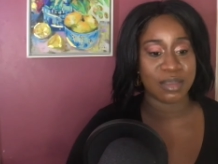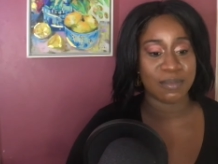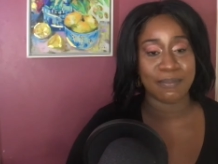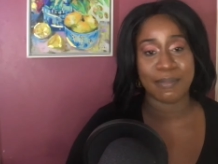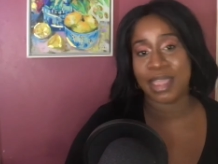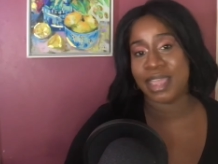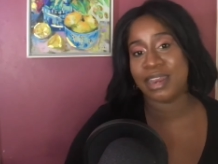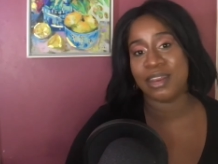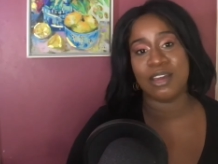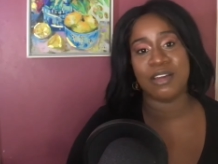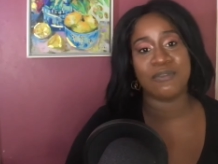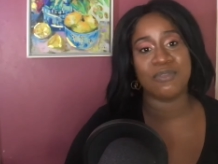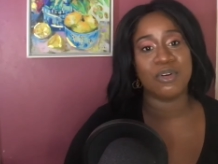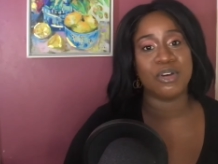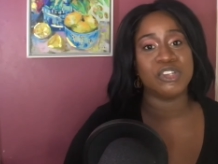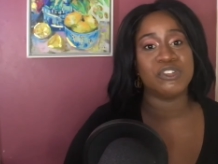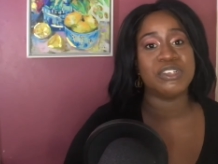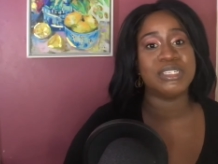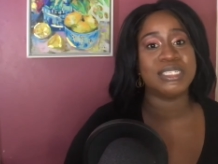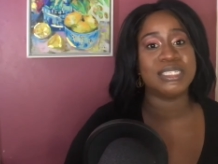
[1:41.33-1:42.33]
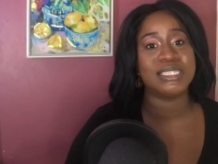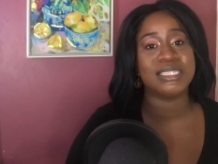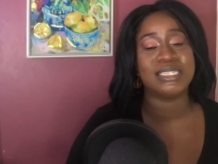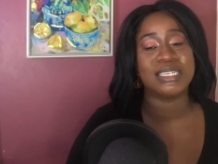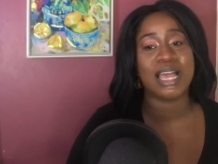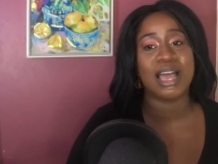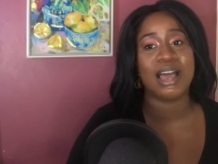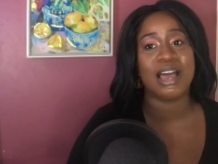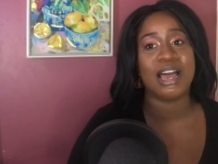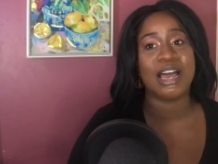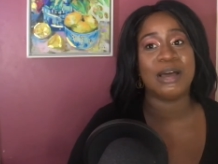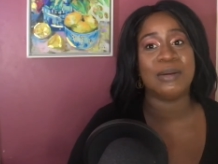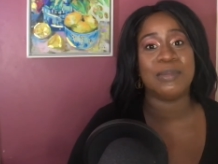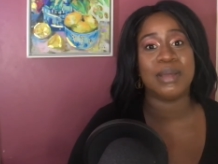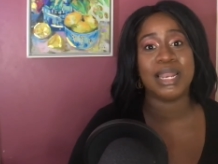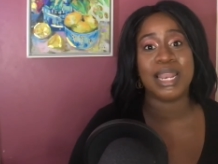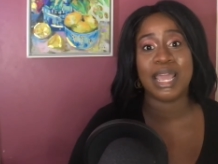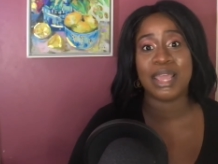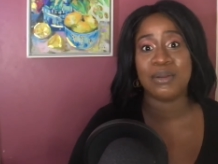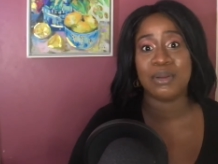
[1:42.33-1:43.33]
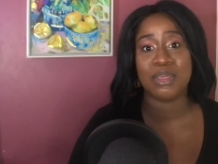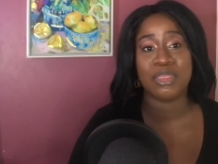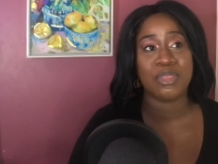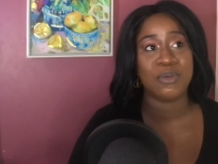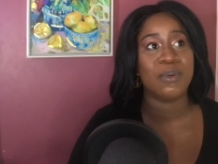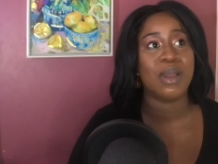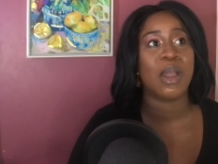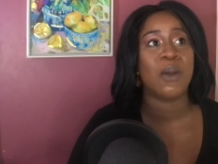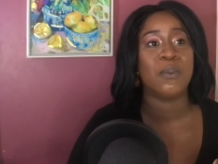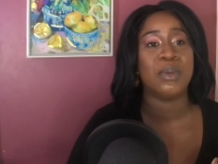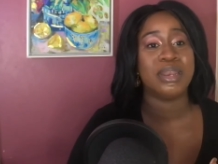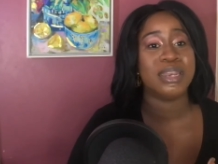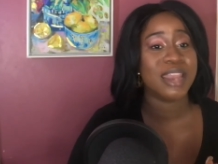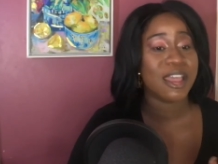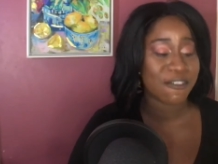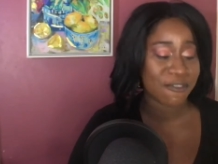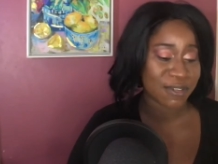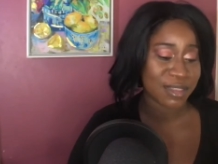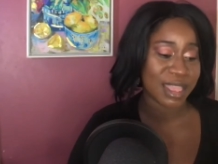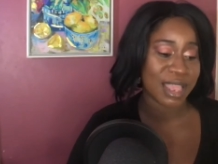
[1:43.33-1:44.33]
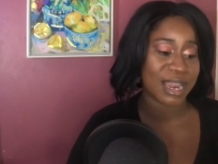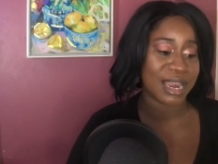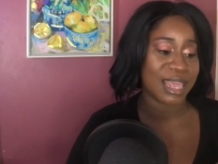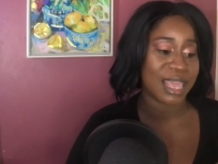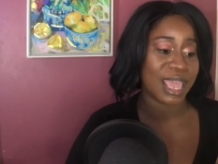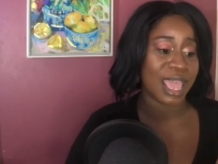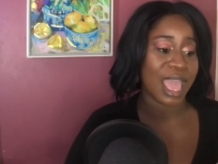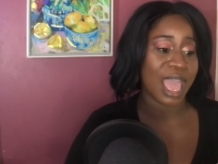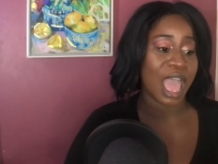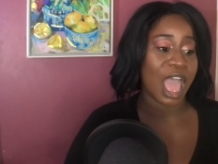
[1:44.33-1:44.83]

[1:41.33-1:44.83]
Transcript: any of those reasons align with you, I would definitely